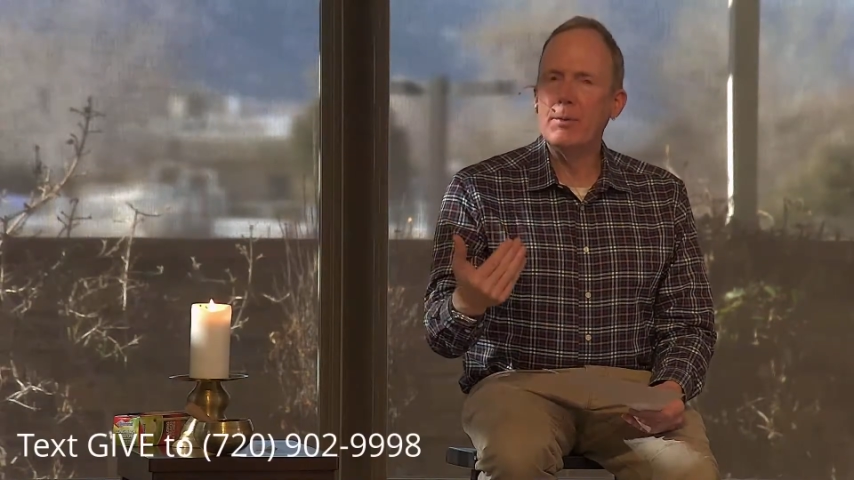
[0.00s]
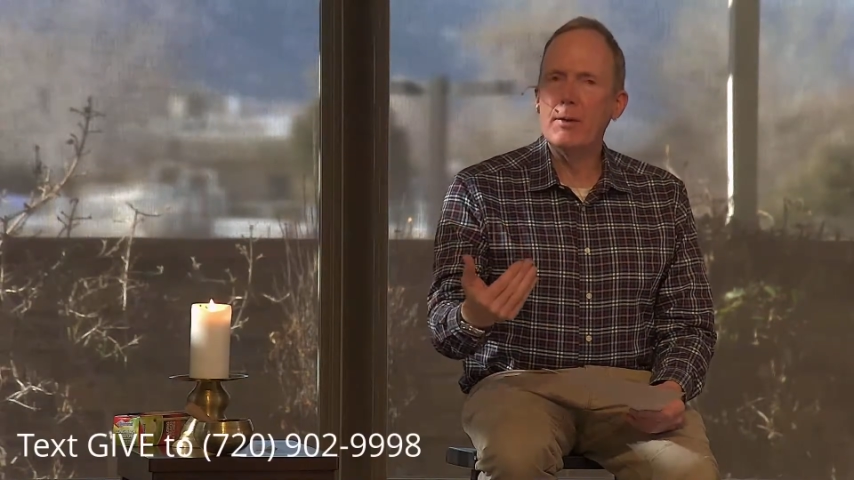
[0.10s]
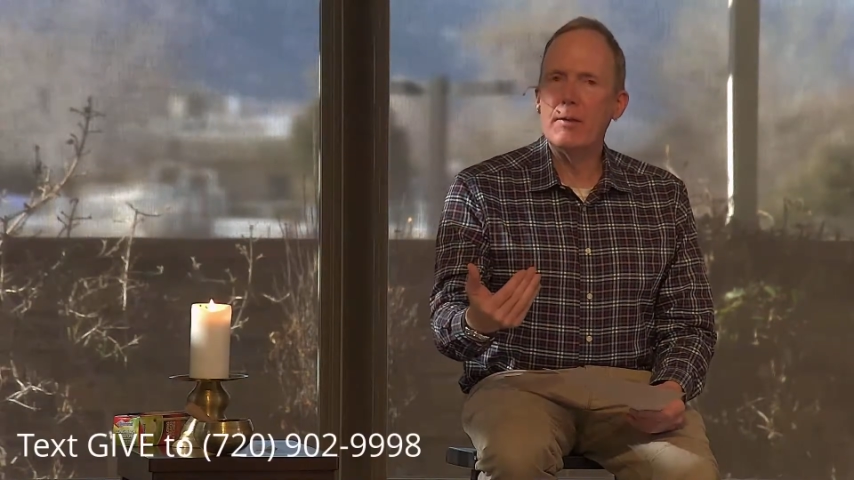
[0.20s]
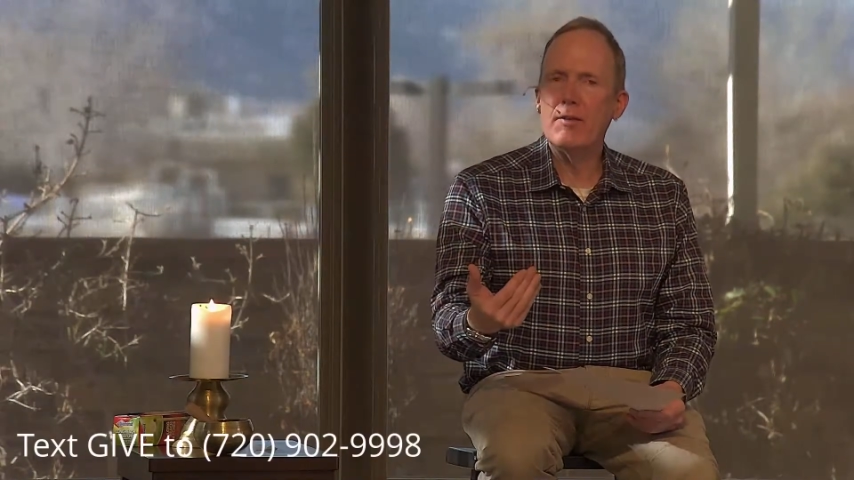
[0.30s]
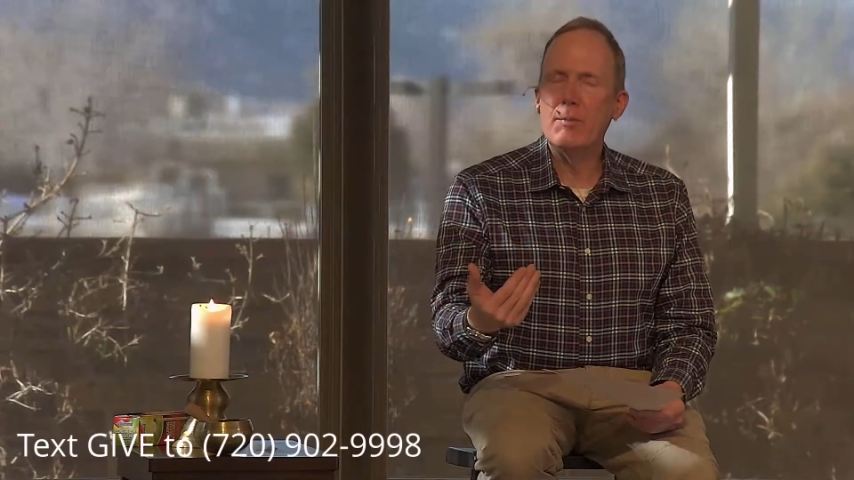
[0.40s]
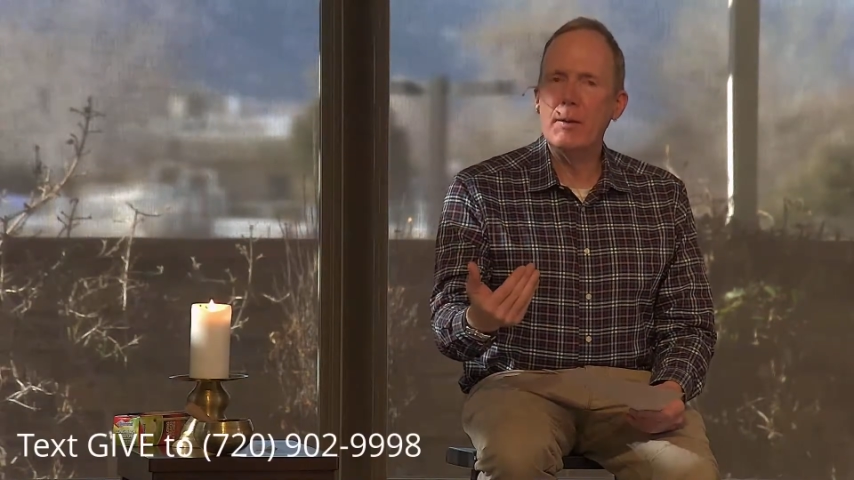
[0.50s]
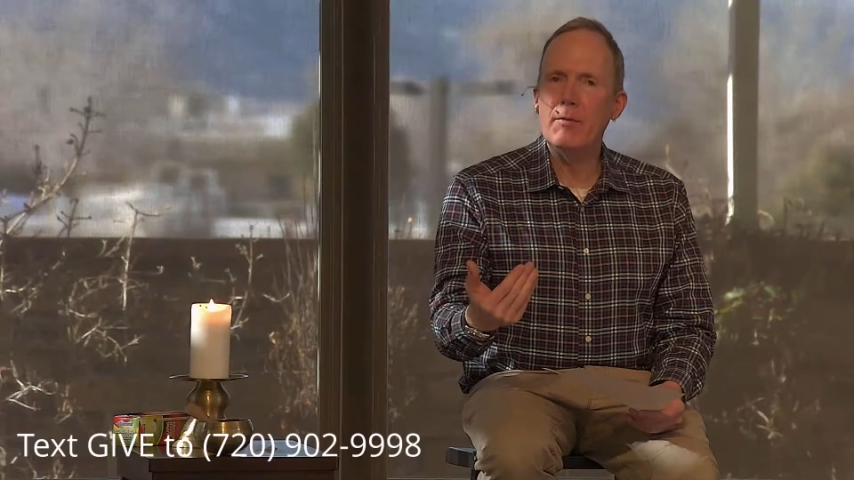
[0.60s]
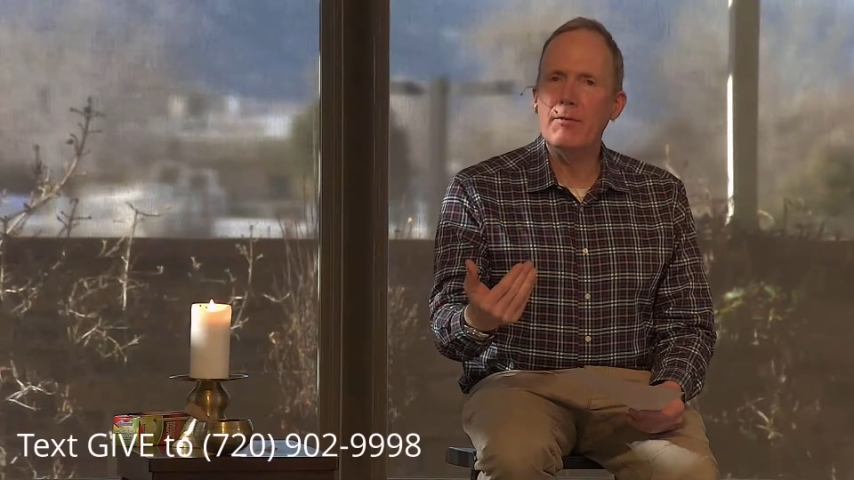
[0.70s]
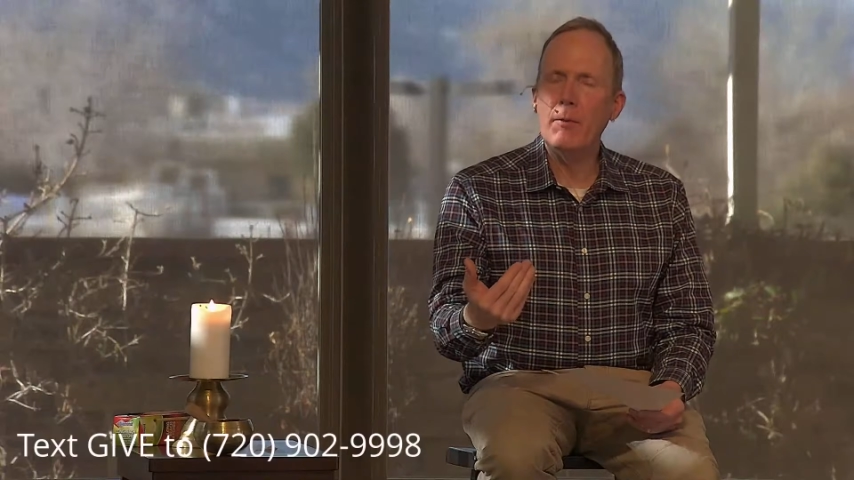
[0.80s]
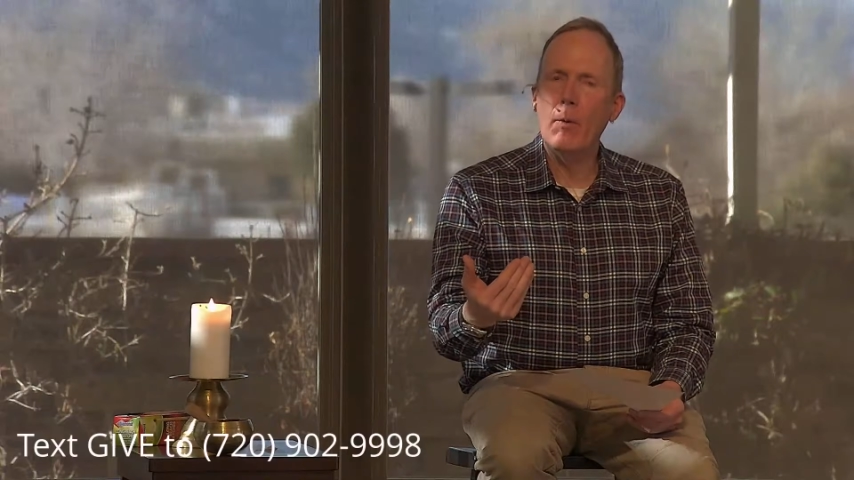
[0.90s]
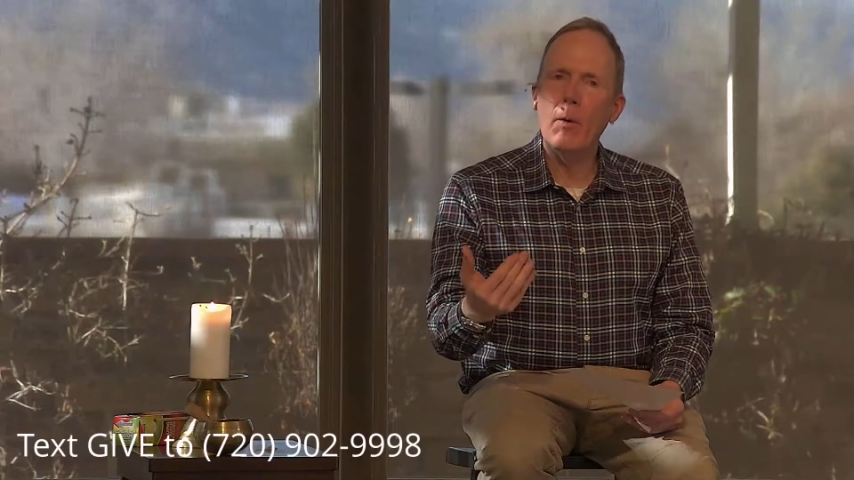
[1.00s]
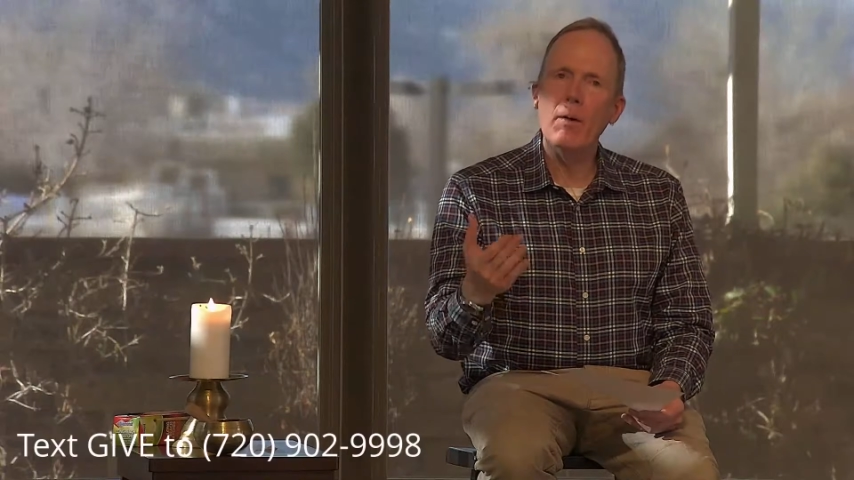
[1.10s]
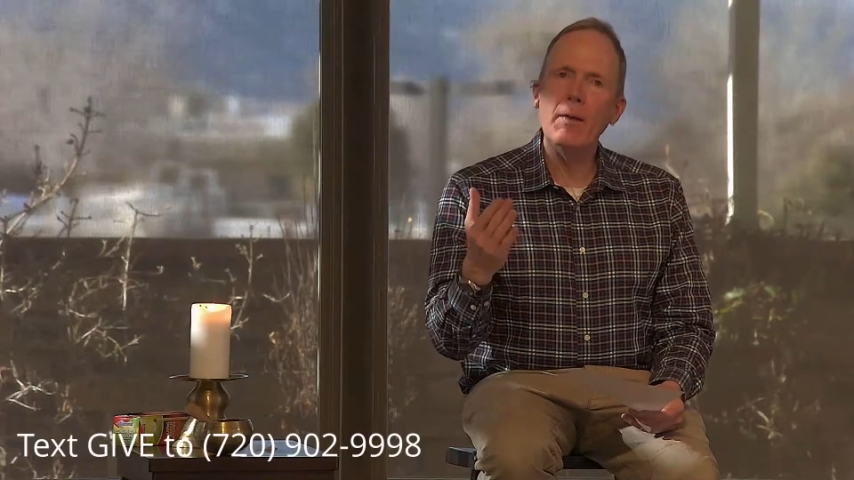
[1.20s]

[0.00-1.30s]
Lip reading: puts before